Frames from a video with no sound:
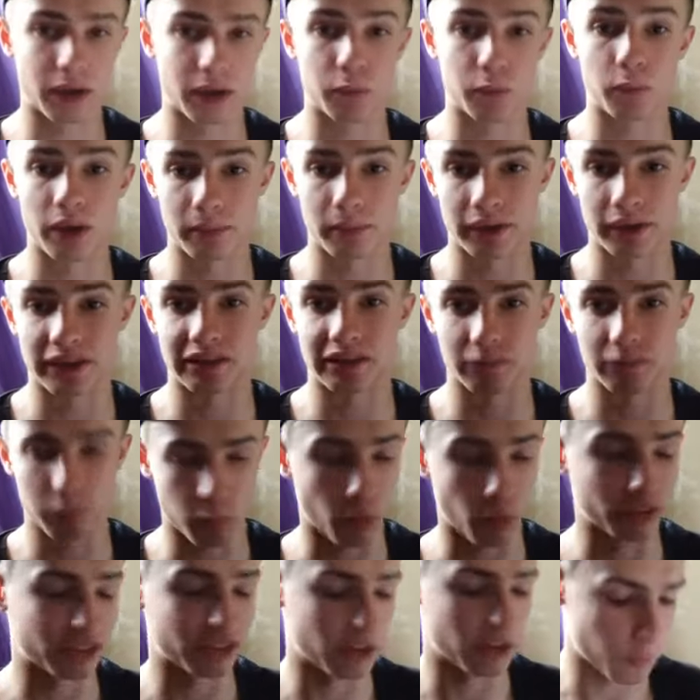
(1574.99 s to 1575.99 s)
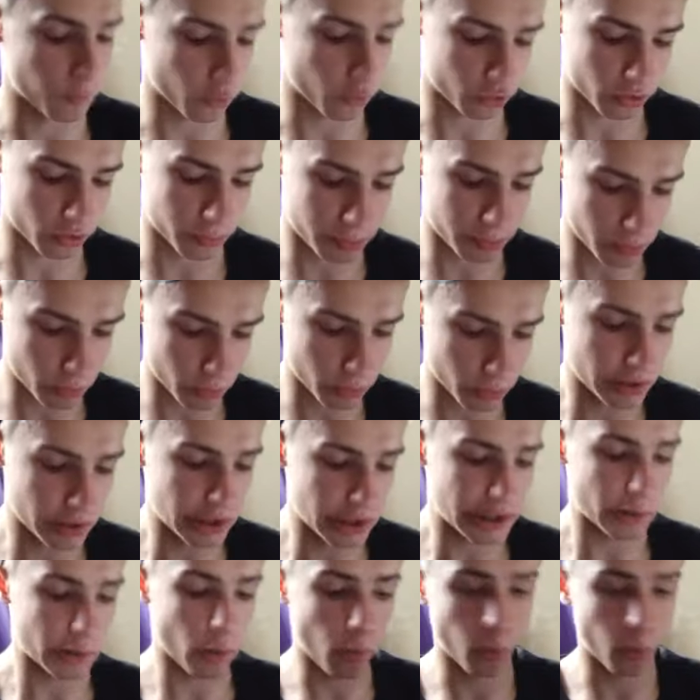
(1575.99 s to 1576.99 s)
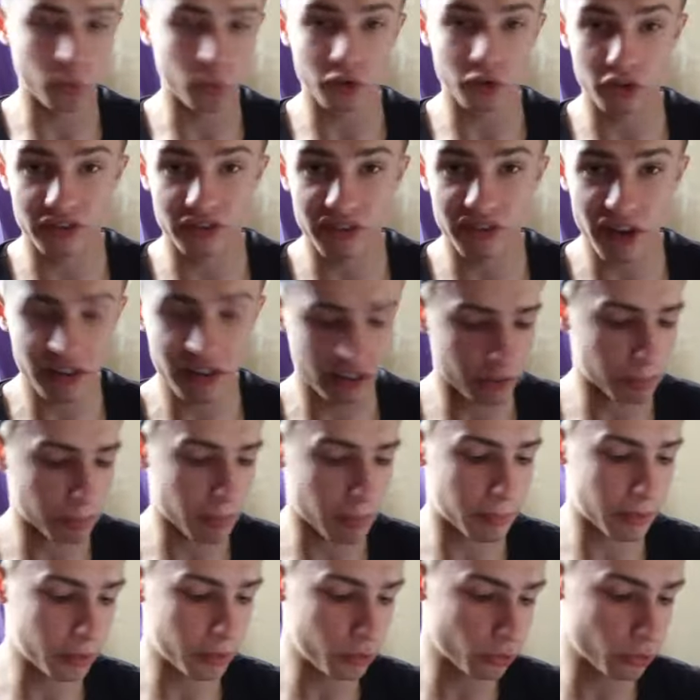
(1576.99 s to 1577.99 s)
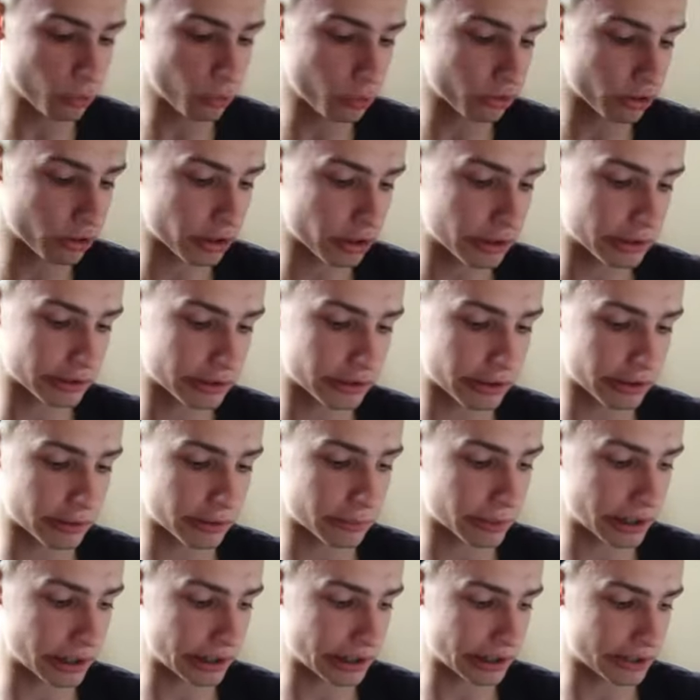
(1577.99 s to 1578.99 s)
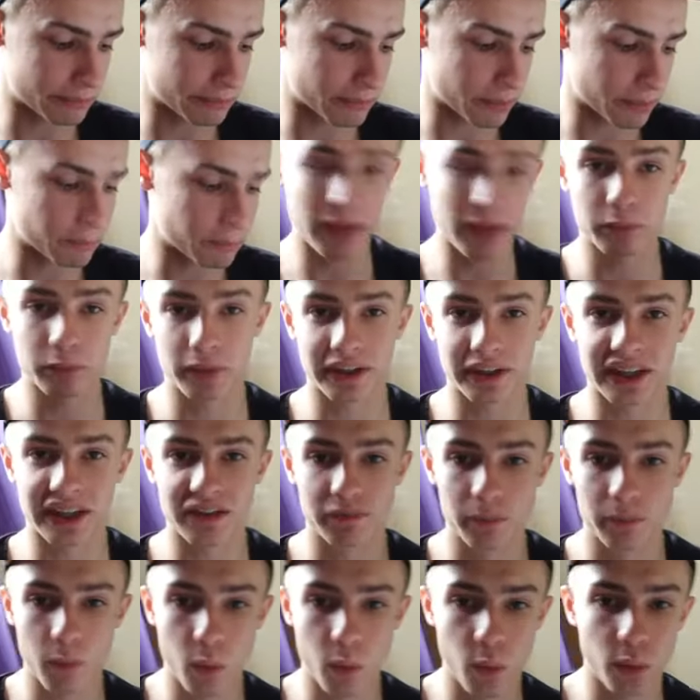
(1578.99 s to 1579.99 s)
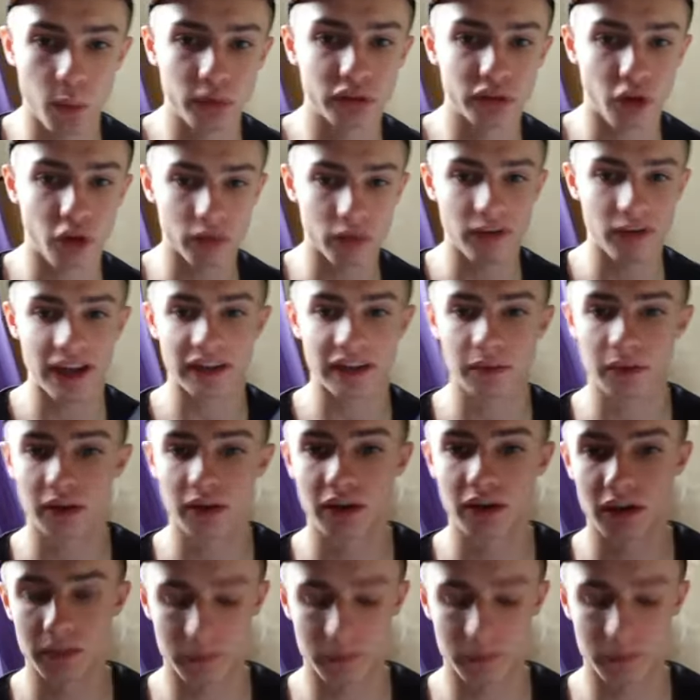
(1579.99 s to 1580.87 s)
Women wanted more support. Orders versus proposals. So men would give more direct